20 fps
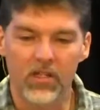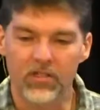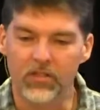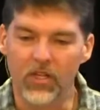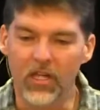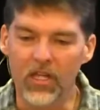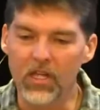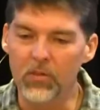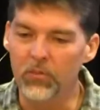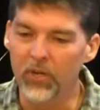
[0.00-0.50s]

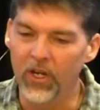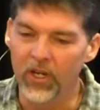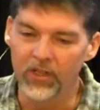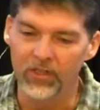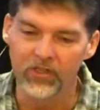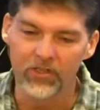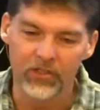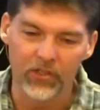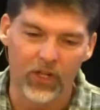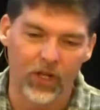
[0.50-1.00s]
So he had been
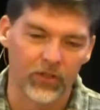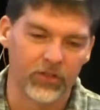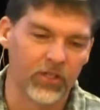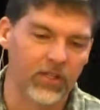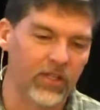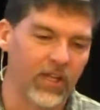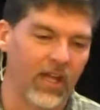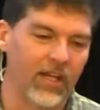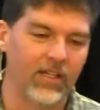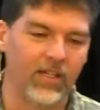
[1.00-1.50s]

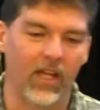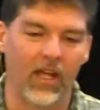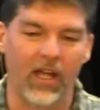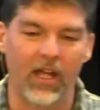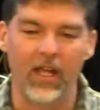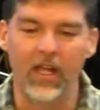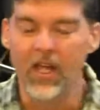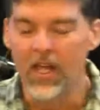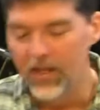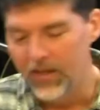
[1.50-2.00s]
insulted that
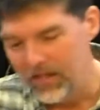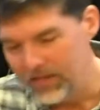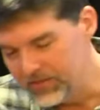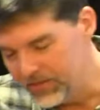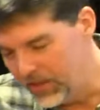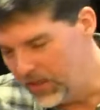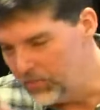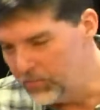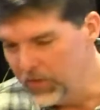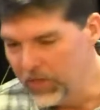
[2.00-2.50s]
day. They
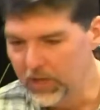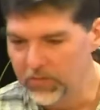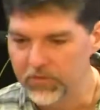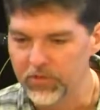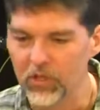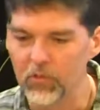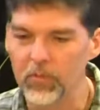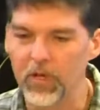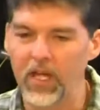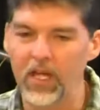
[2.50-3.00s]
said they beat him
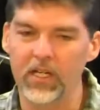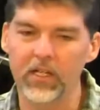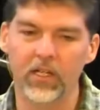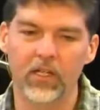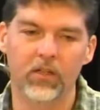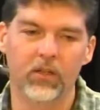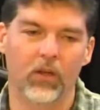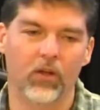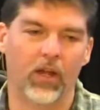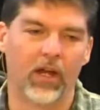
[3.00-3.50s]
so bad he
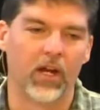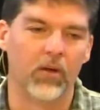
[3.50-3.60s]
didn't look